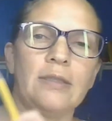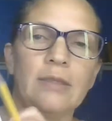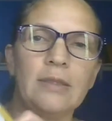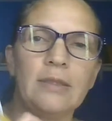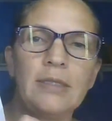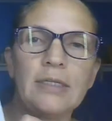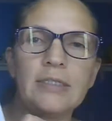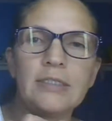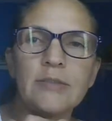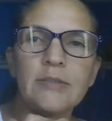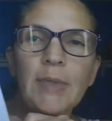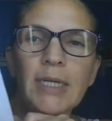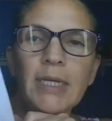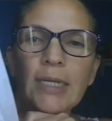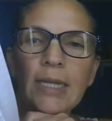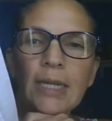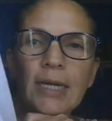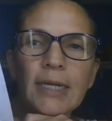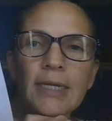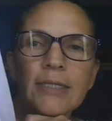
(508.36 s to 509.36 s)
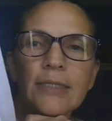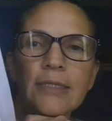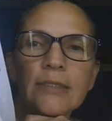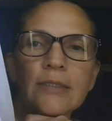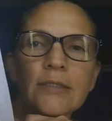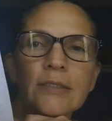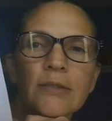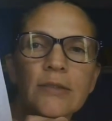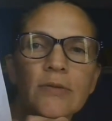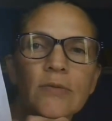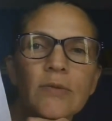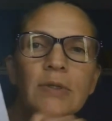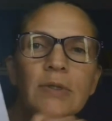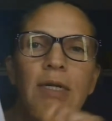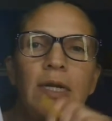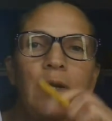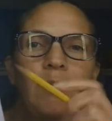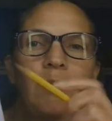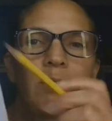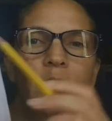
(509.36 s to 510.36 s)
There's my line
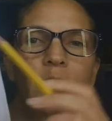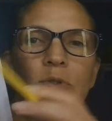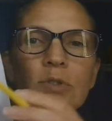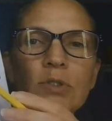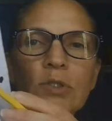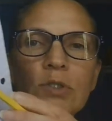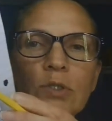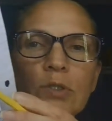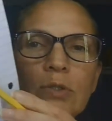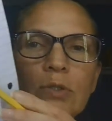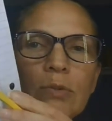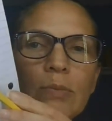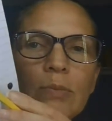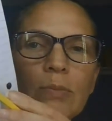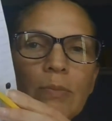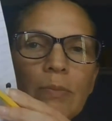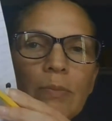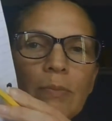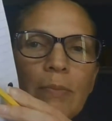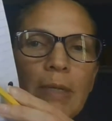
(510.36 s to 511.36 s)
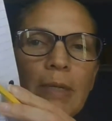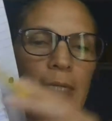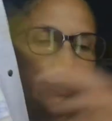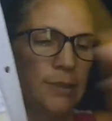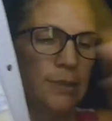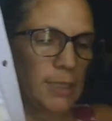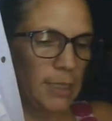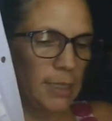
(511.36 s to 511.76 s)
where I'm going to paste the